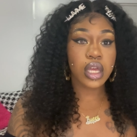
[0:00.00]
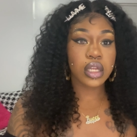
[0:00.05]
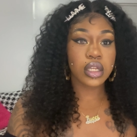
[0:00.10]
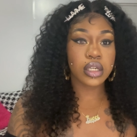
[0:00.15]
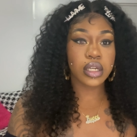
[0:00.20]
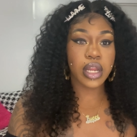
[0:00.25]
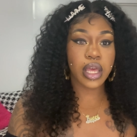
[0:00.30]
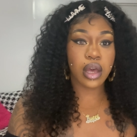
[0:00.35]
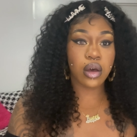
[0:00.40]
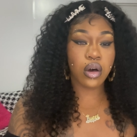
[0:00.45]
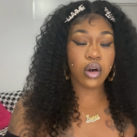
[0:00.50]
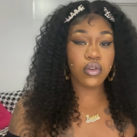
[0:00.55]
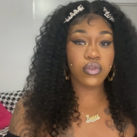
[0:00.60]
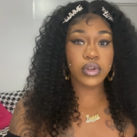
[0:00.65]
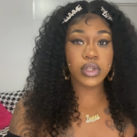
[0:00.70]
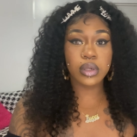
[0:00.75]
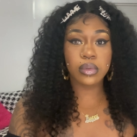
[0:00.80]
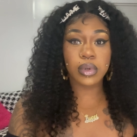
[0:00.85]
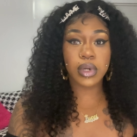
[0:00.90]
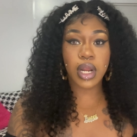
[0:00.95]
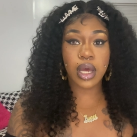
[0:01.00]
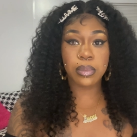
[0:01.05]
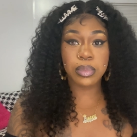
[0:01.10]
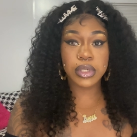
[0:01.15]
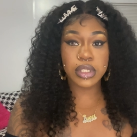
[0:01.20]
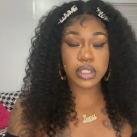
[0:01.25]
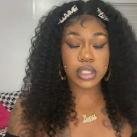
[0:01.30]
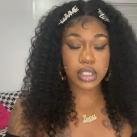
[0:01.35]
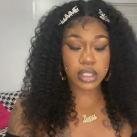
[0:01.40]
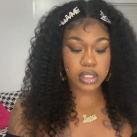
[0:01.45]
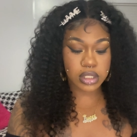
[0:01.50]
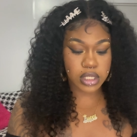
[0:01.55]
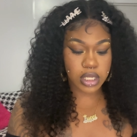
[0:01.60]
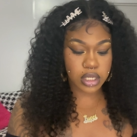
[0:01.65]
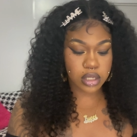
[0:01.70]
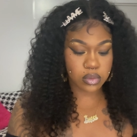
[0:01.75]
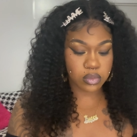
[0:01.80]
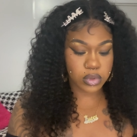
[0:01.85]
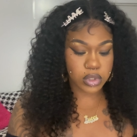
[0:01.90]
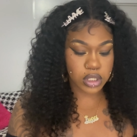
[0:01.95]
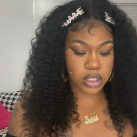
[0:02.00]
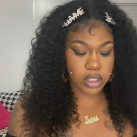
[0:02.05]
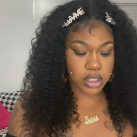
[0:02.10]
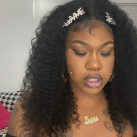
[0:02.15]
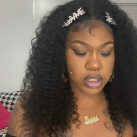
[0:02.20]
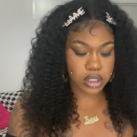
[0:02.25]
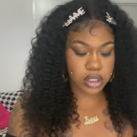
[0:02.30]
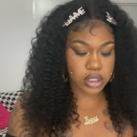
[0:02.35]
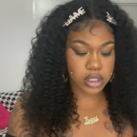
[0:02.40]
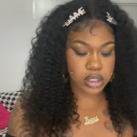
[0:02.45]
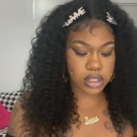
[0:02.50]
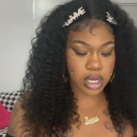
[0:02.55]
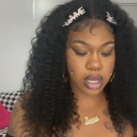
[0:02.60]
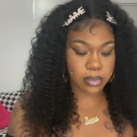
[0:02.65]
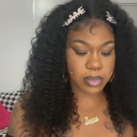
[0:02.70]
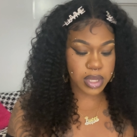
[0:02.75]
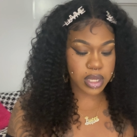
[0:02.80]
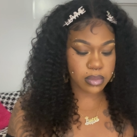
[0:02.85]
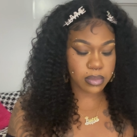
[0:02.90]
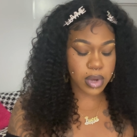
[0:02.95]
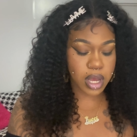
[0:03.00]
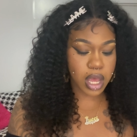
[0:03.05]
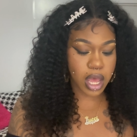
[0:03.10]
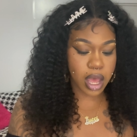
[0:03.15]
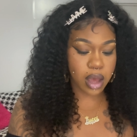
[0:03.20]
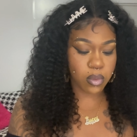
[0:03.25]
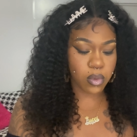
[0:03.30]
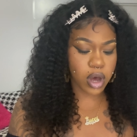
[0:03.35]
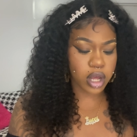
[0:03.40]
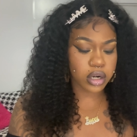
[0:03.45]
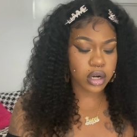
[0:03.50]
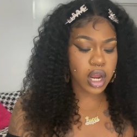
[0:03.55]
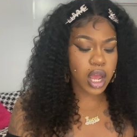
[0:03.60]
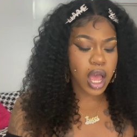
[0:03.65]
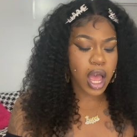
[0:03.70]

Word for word: Now, hopefully when I put this second one in, it does not make my eye water.